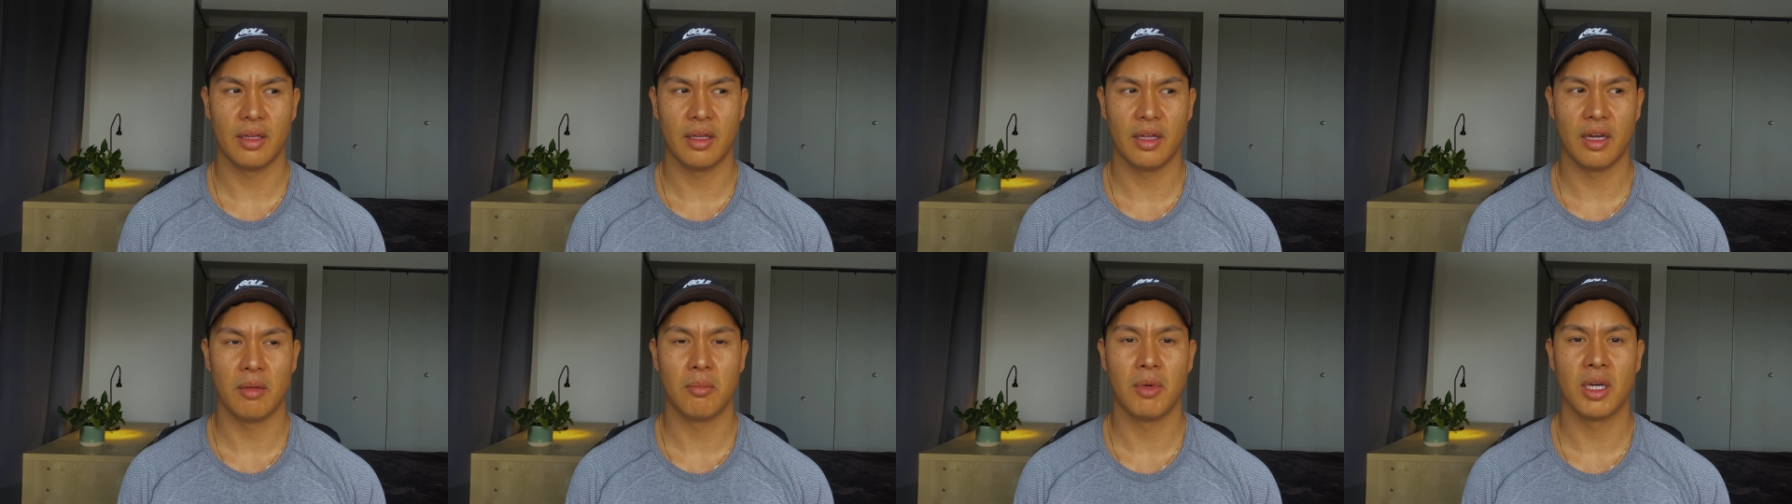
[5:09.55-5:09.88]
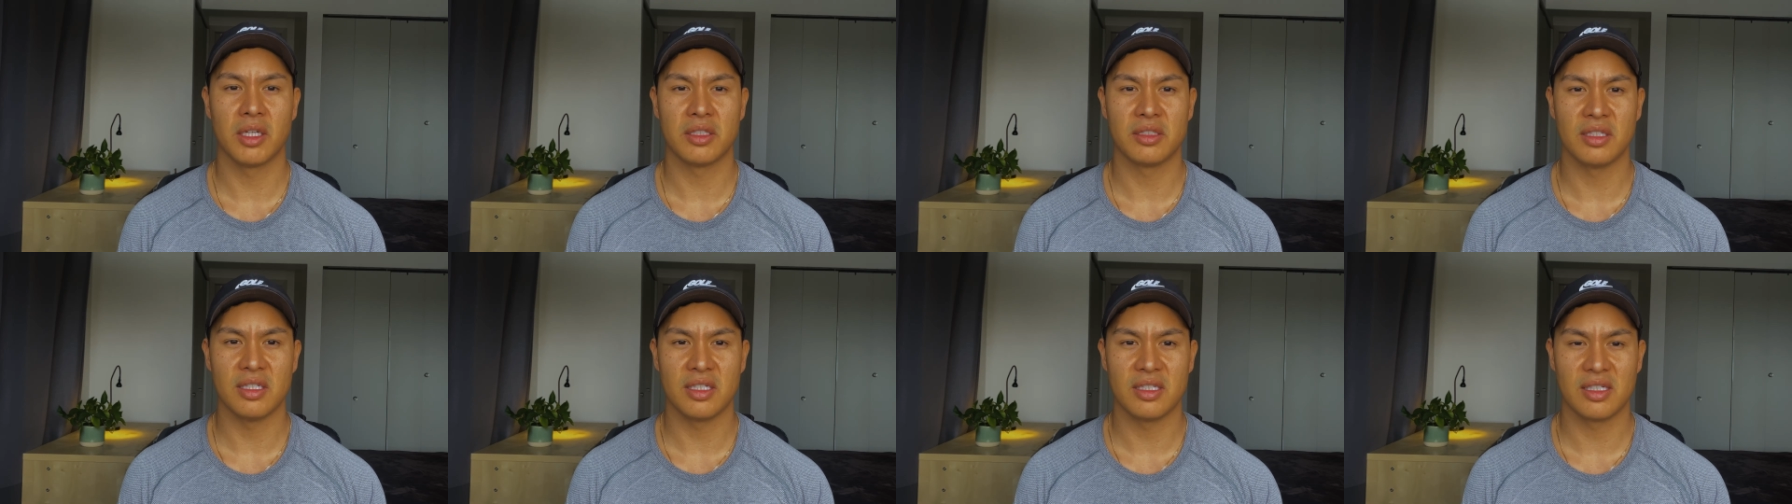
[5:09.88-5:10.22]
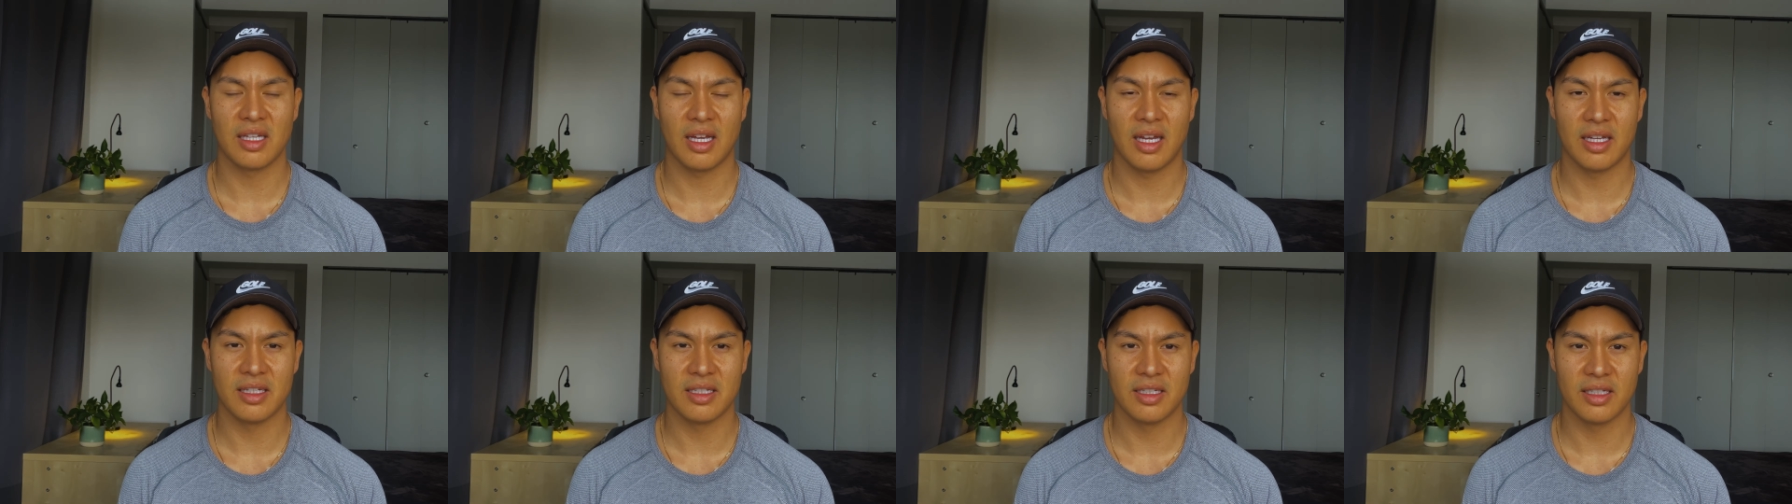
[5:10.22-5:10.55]
And amongst these
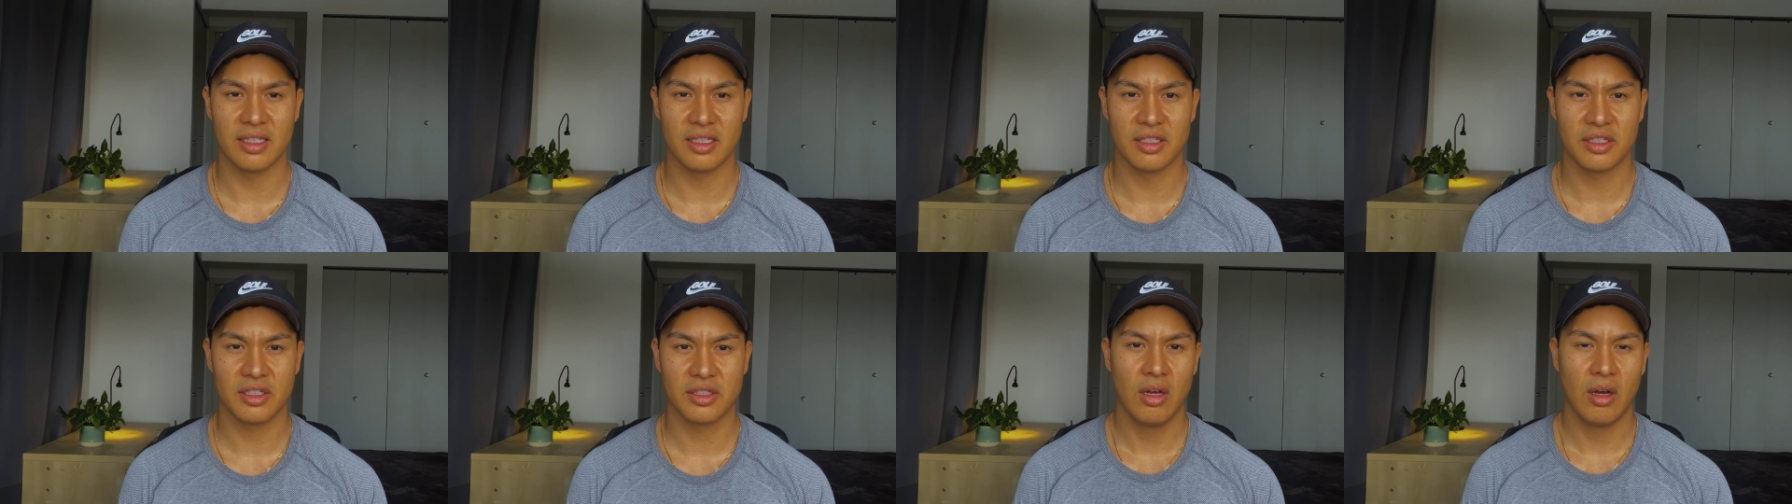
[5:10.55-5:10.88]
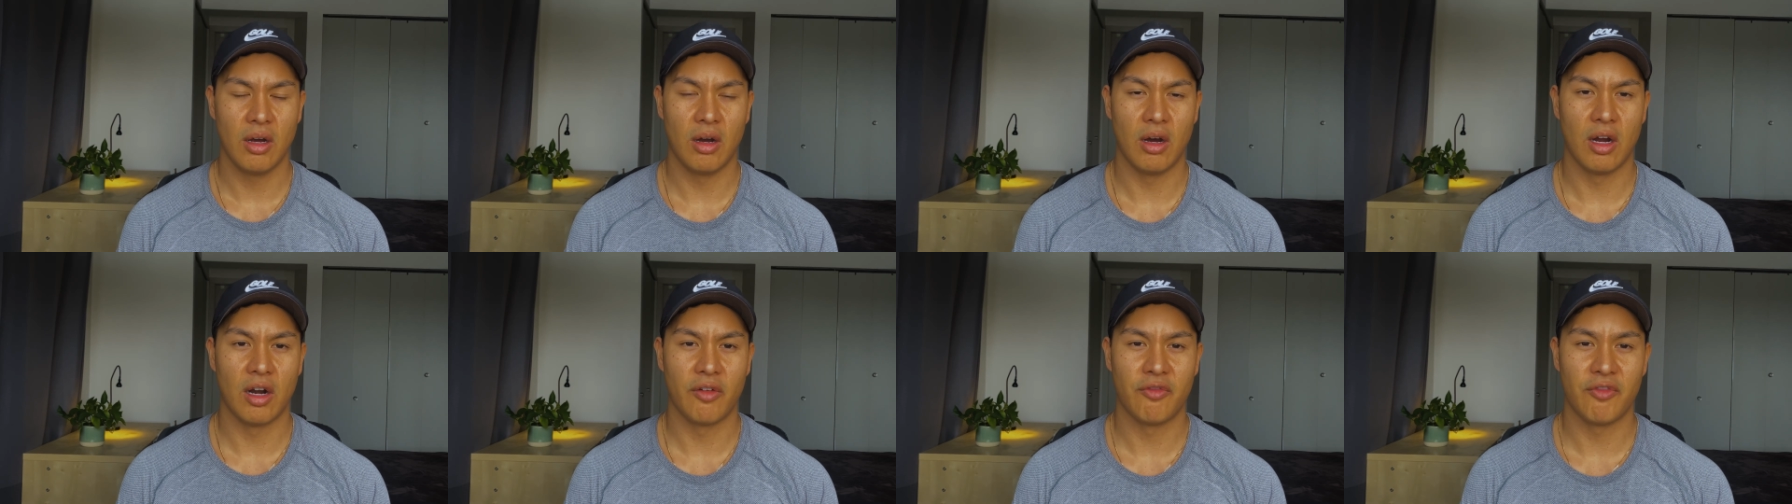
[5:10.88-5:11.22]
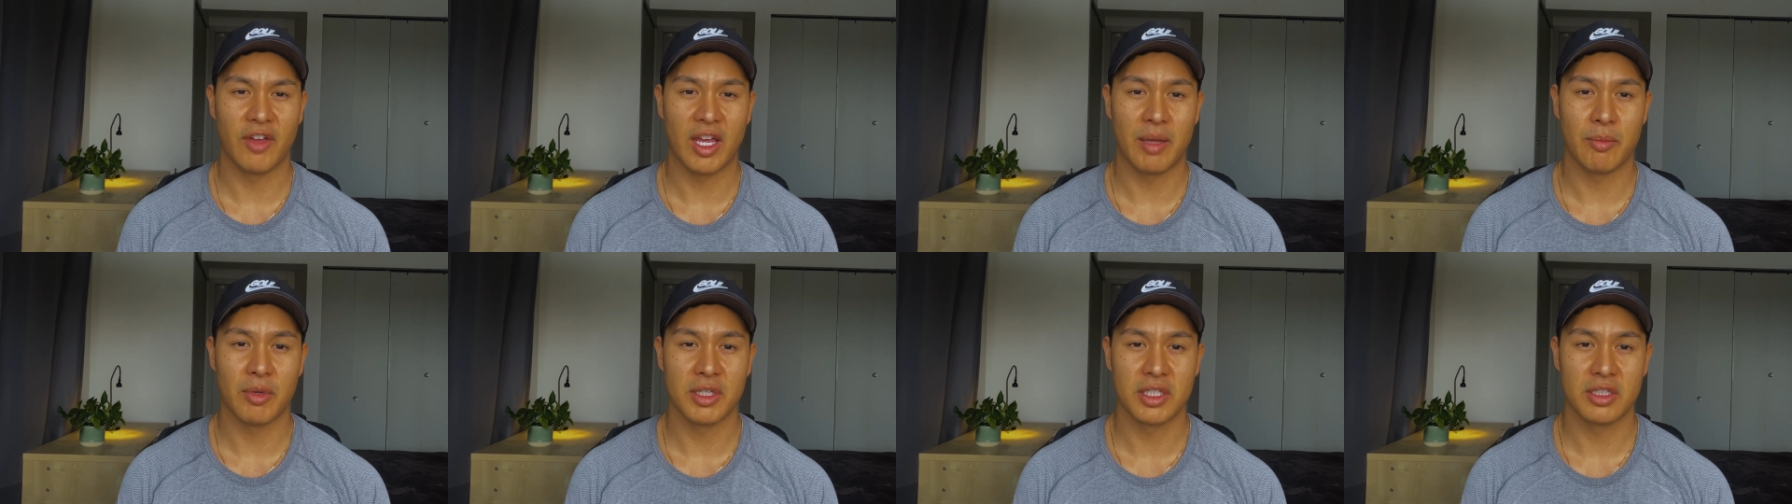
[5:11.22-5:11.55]
scientists are
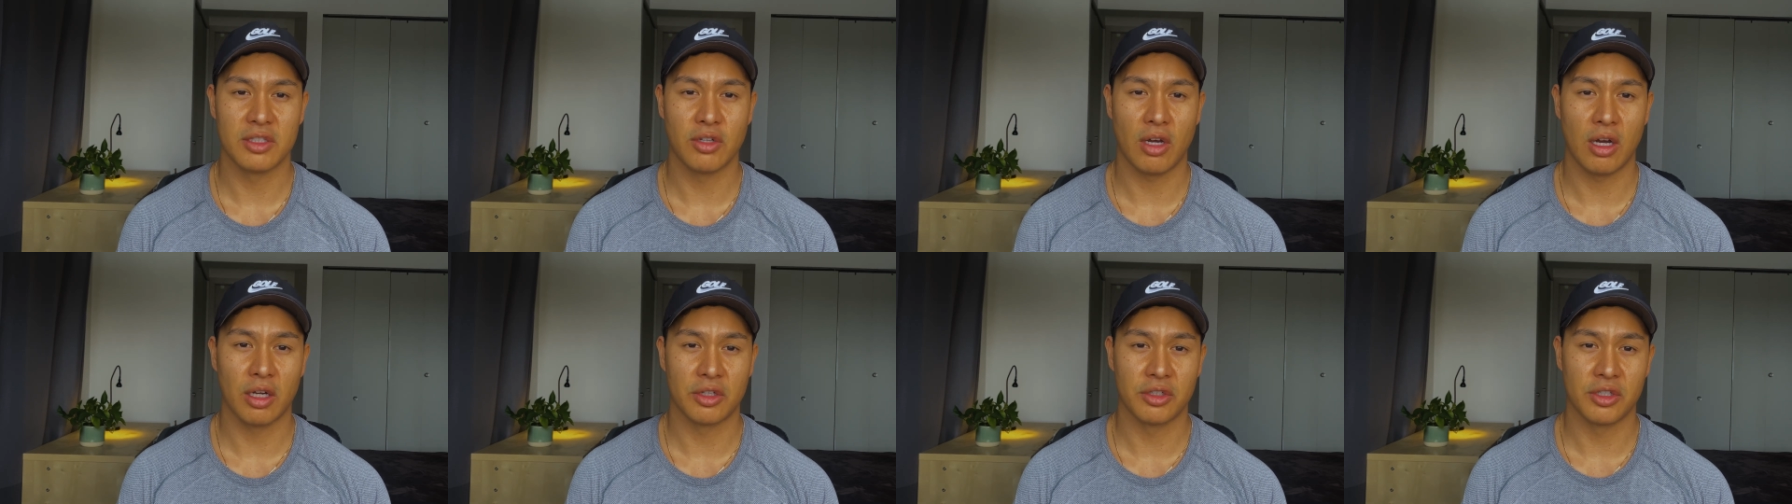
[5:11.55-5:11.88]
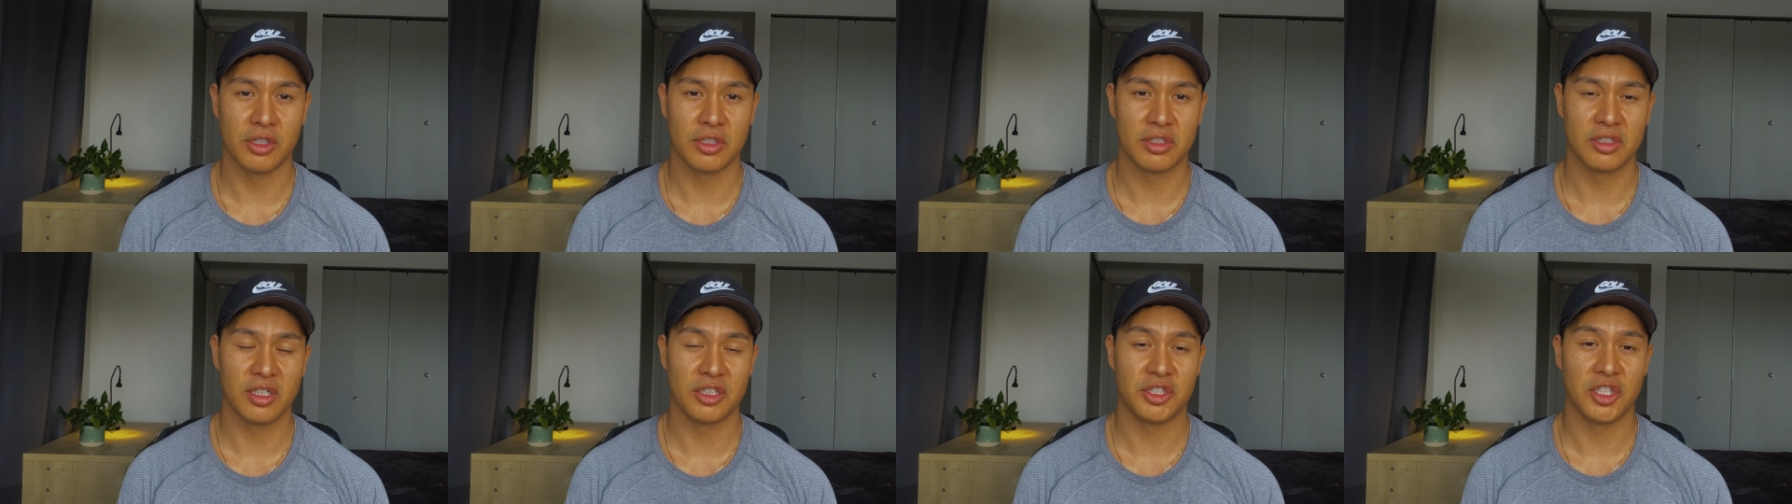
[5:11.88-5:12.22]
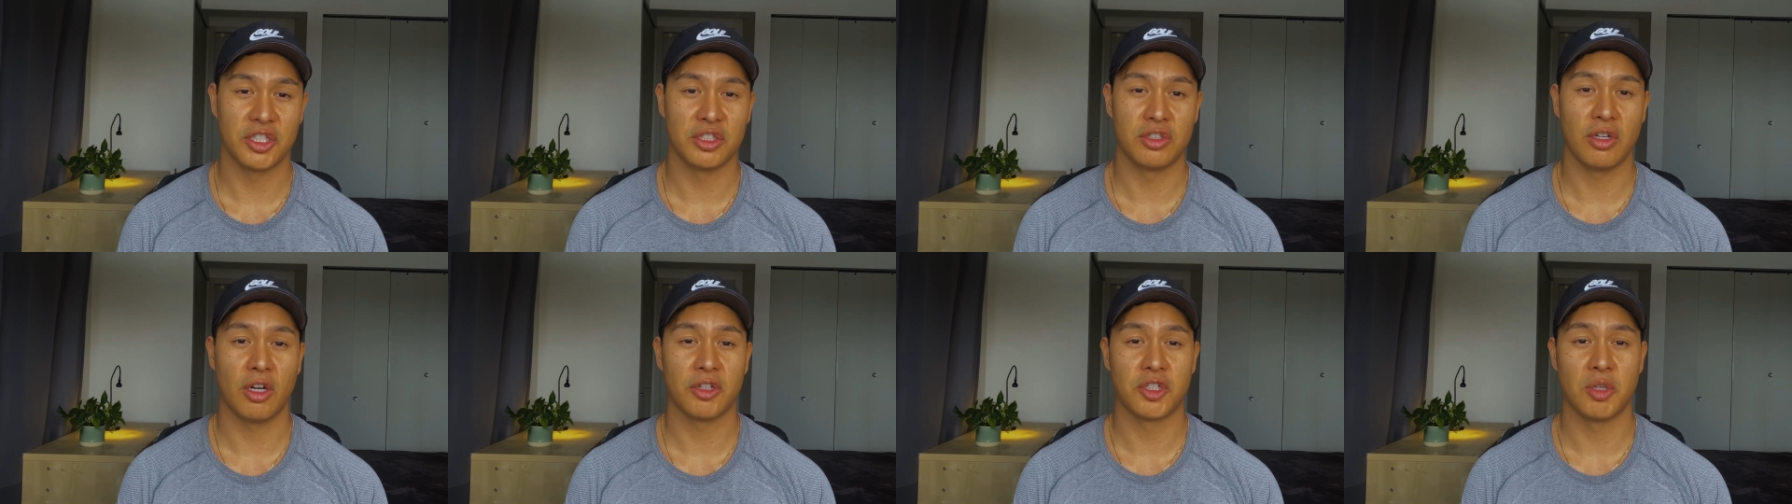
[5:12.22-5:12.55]
famous doctors such
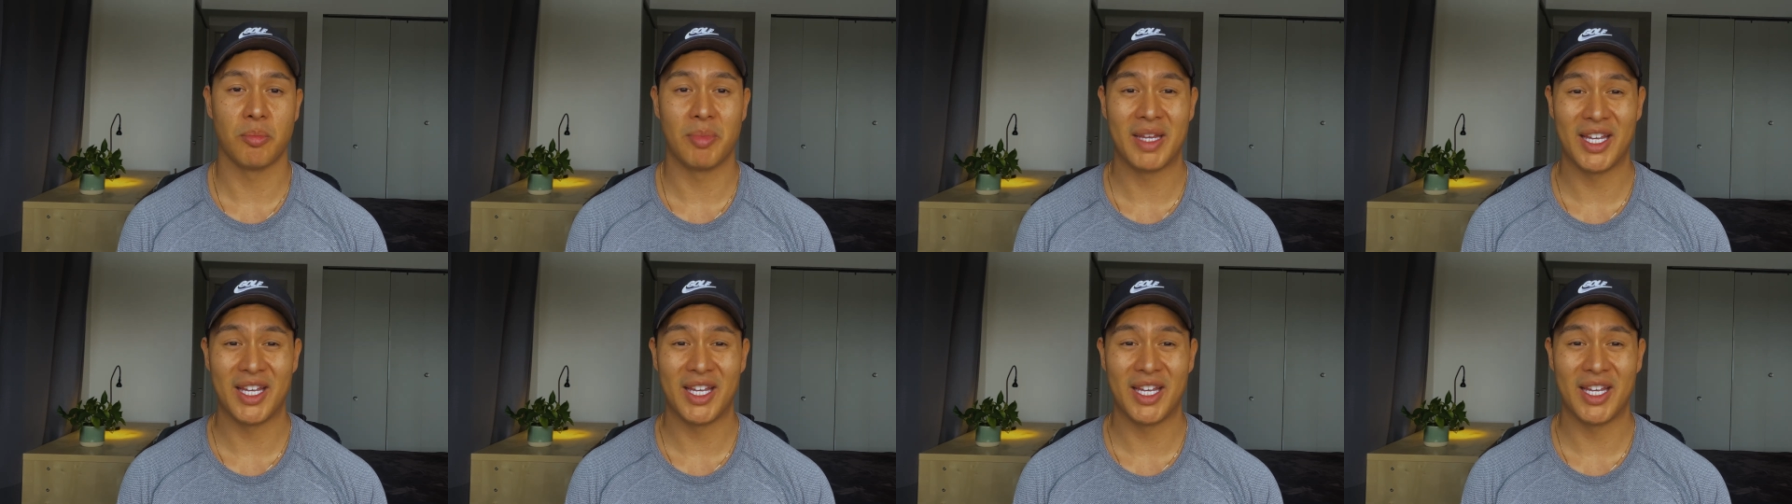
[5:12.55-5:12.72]
as Dr.